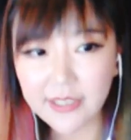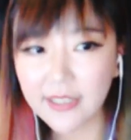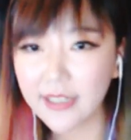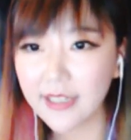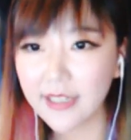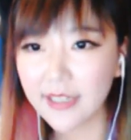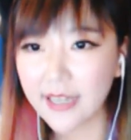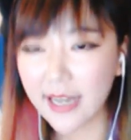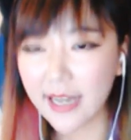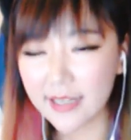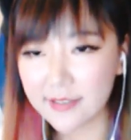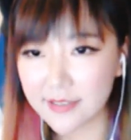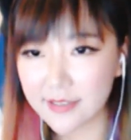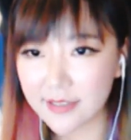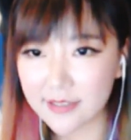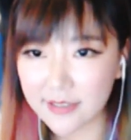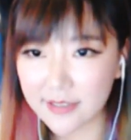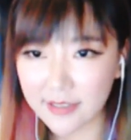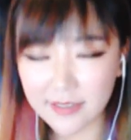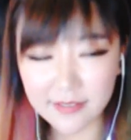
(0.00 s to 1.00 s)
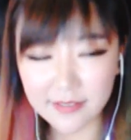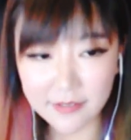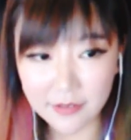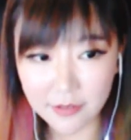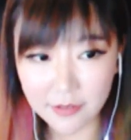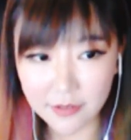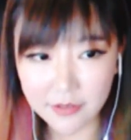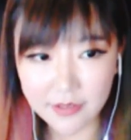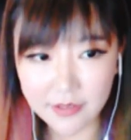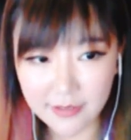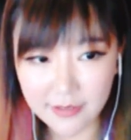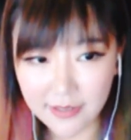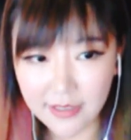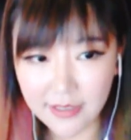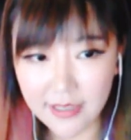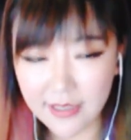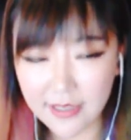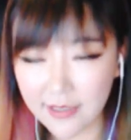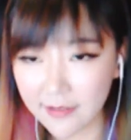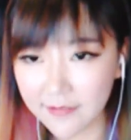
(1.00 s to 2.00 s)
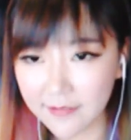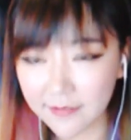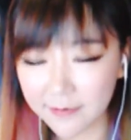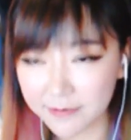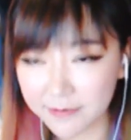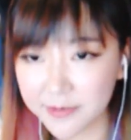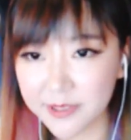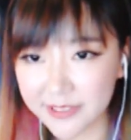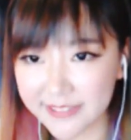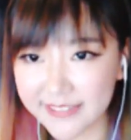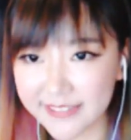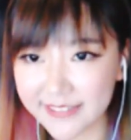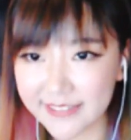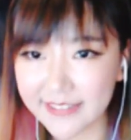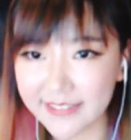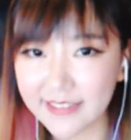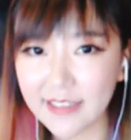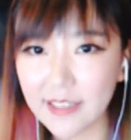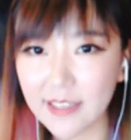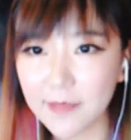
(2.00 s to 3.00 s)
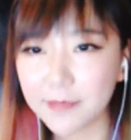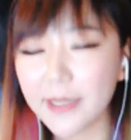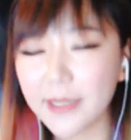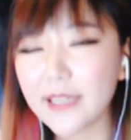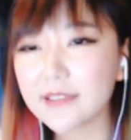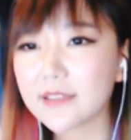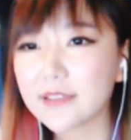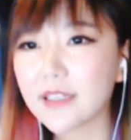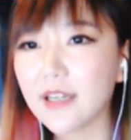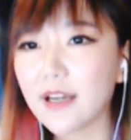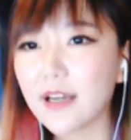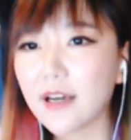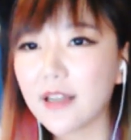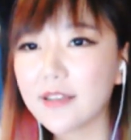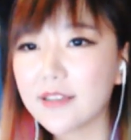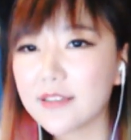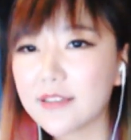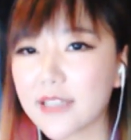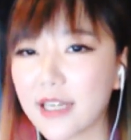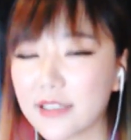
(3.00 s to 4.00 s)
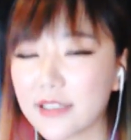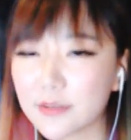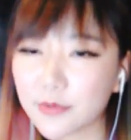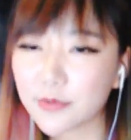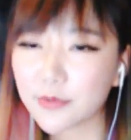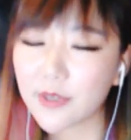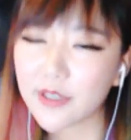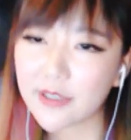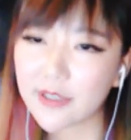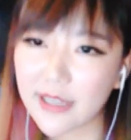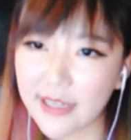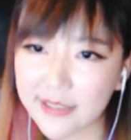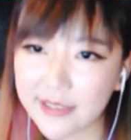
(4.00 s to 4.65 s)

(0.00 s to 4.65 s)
I think they look pretty, but the chat were like,